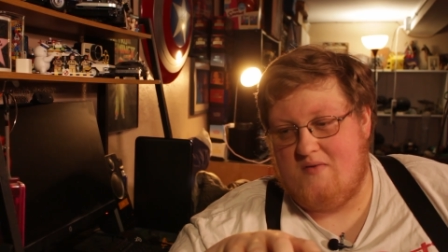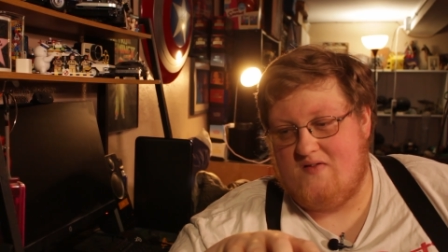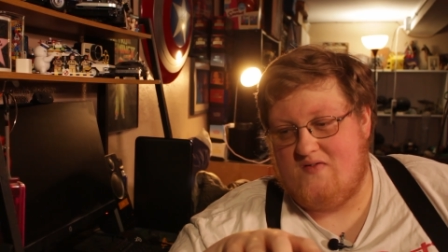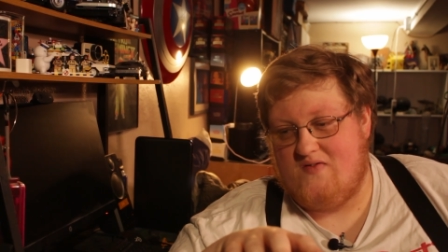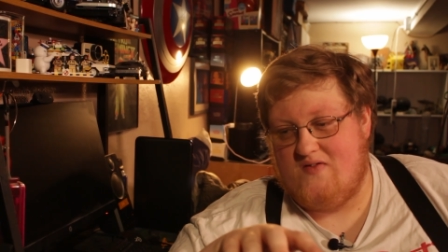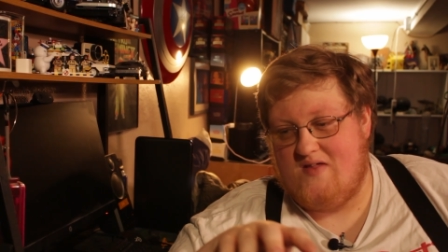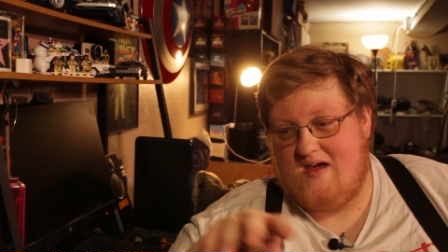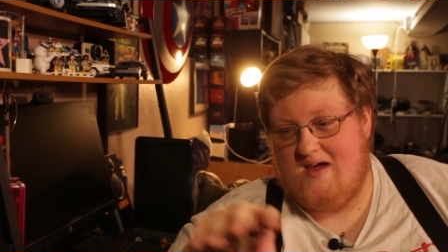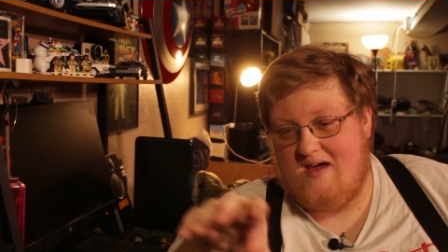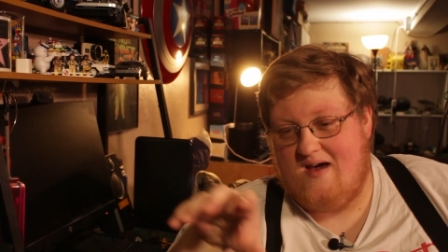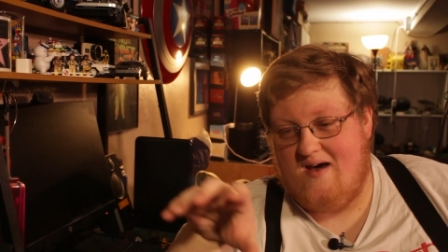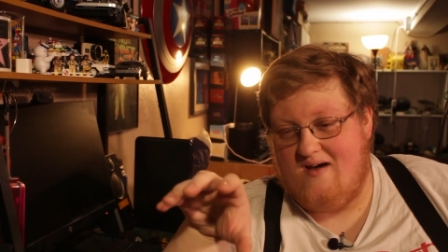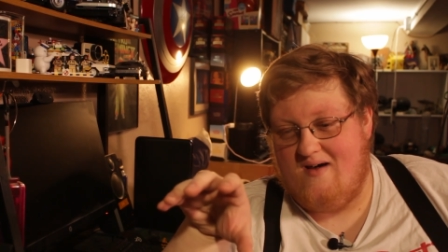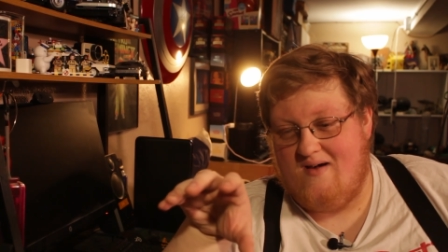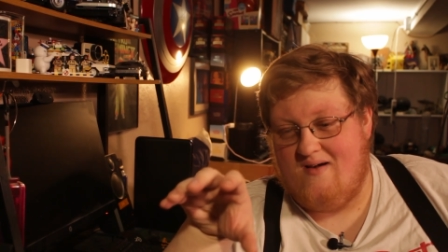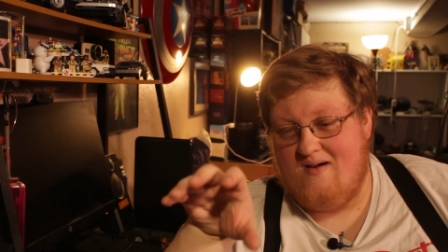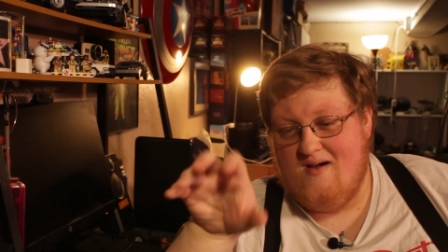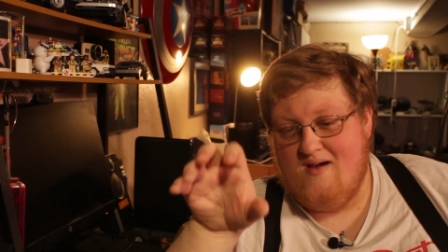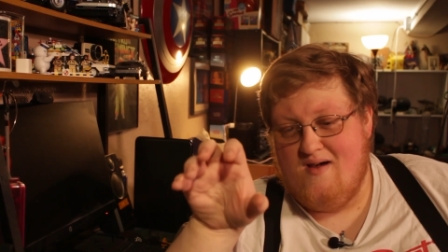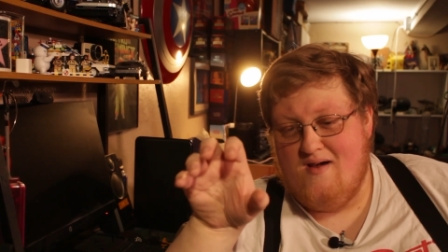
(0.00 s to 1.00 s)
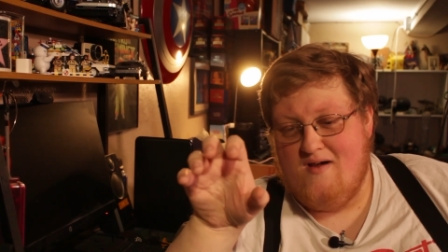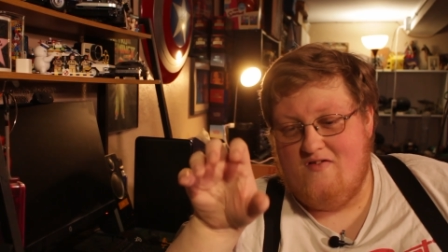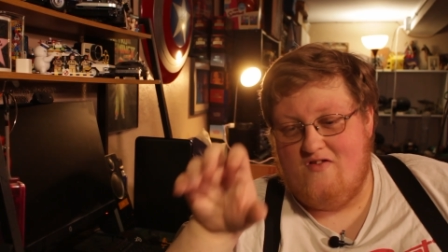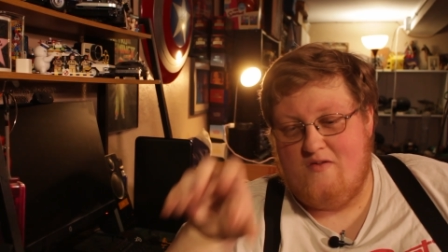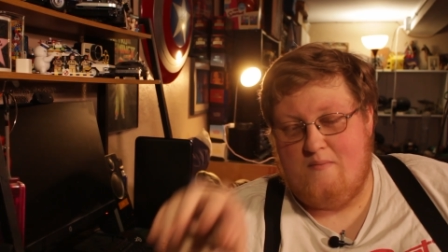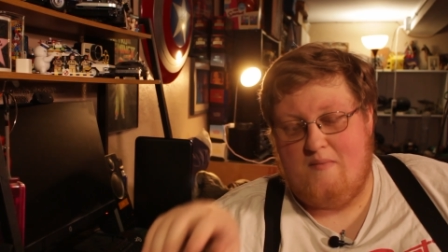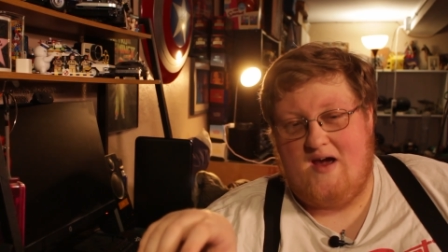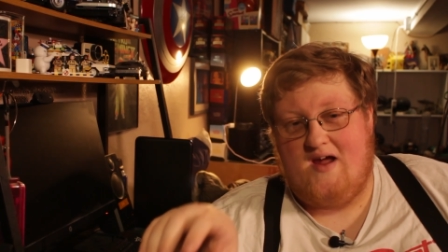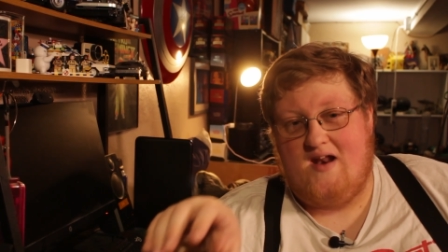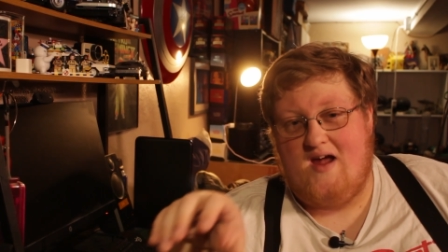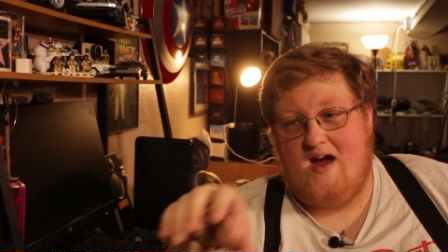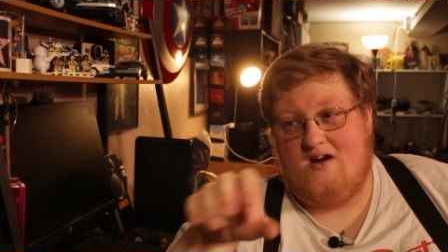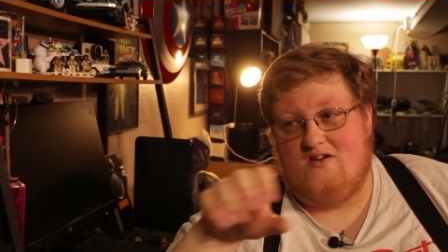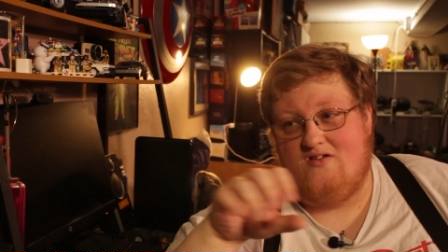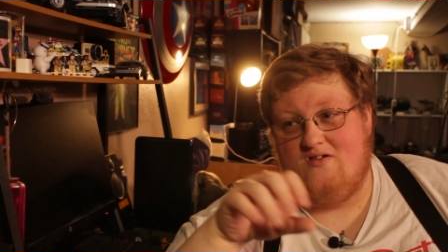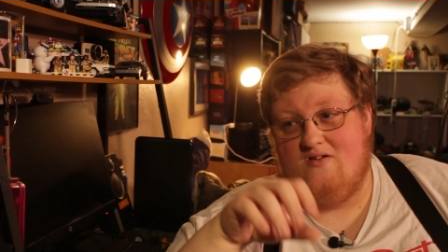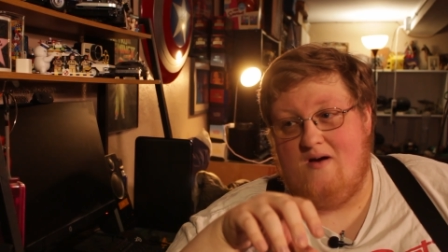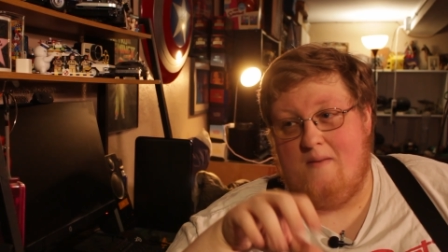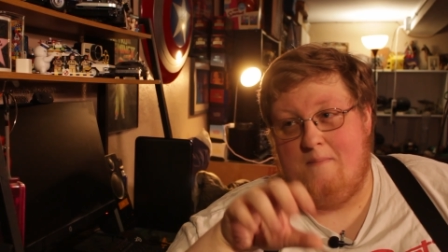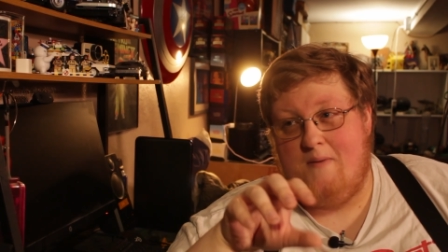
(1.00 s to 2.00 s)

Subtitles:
but the main actor.